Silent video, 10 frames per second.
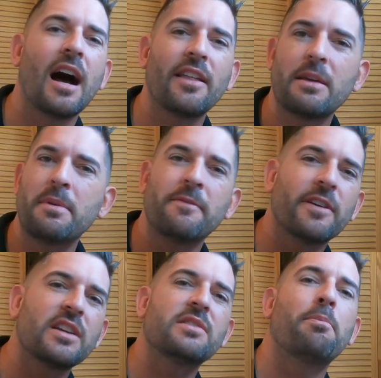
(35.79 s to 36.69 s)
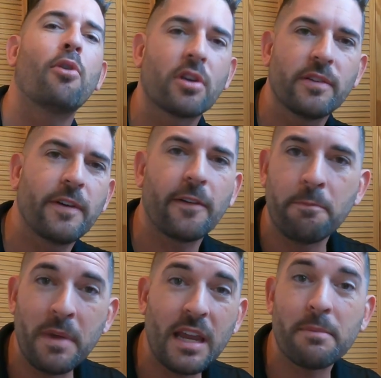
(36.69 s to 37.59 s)
They've been very supportive of
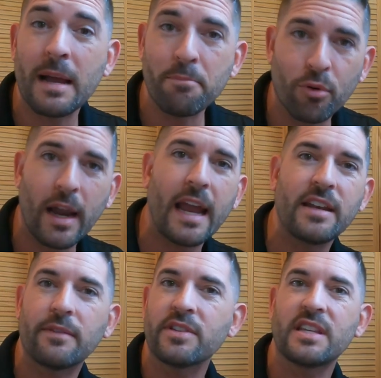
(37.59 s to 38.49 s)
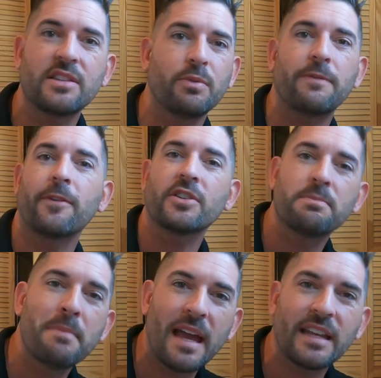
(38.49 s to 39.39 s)
me and my brand ever since we first
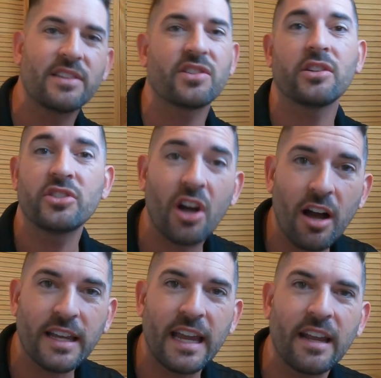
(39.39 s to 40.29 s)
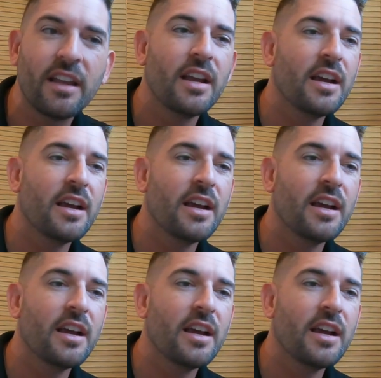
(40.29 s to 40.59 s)
met and started talking.